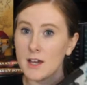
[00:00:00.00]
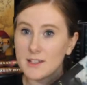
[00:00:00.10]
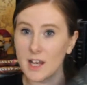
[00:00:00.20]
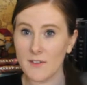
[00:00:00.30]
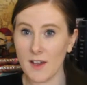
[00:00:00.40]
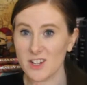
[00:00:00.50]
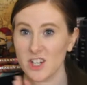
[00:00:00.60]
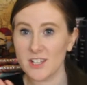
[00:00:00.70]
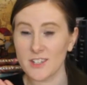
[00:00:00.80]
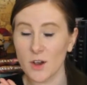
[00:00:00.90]
City of
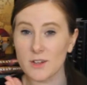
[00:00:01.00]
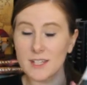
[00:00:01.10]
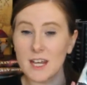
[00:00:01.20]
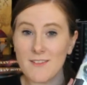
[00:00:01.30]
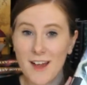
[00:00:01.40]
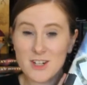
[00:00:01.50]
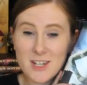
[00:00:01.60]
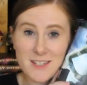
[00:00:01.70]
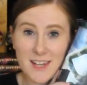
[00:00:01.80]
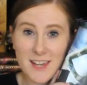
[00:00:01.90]
Ashes. So City of
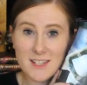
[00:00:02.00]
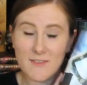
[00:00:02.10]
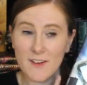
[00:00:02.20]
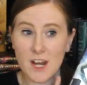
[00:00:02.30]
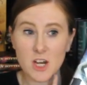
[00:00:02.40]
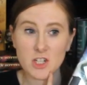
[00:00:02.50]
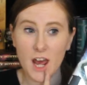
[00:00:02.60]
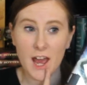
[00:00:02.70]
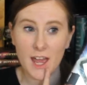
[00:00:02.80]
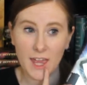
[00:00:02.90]
Ashes is finished.
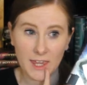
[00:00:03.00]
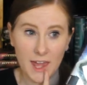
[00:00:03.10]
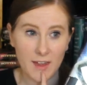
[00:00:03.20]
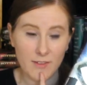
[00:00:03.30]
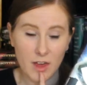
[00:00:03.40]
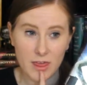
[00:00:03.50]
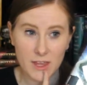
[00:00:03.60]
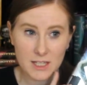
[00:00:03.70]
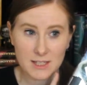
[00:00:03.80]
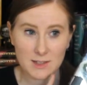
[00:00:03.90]
I gave
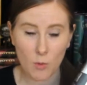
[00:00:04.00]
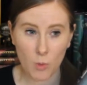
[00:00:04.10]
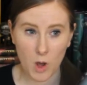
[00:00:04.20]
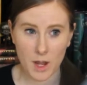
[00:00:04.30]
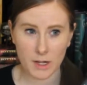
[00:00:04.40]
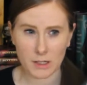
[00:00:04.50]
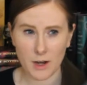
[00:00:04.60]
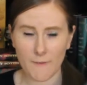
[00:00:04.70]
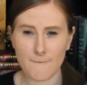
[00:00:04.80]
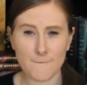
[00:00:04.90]
this one
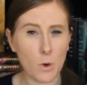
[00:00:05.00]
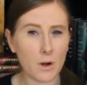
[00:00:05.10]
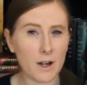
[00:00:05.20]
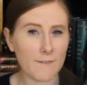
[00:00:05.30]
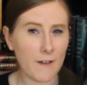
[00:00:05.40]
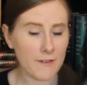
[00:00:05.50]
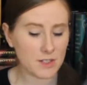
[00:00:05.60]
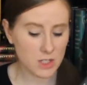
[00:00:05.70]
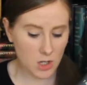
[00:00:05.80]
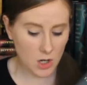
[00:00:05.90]
4 out of 5
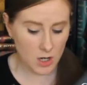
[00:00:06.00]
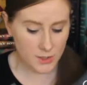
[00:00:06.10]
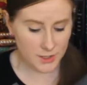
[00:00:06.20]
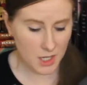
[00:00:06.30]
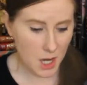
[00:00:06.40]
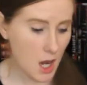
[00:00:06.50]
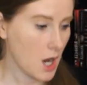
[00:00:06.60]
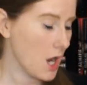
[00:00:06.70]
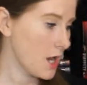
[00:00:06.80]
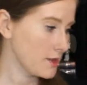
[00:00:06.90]
stars.
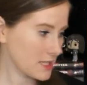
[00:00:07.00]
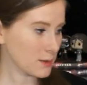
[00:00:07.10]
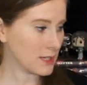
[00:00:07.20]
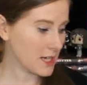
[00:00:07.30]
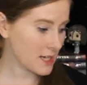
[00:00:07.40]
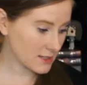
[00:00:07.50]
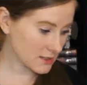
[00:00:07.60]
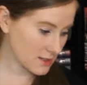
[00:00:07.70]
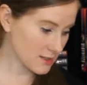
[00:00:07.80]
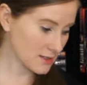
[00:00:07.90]
This one
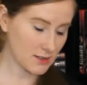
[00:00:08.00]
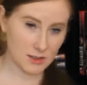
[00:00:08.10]
is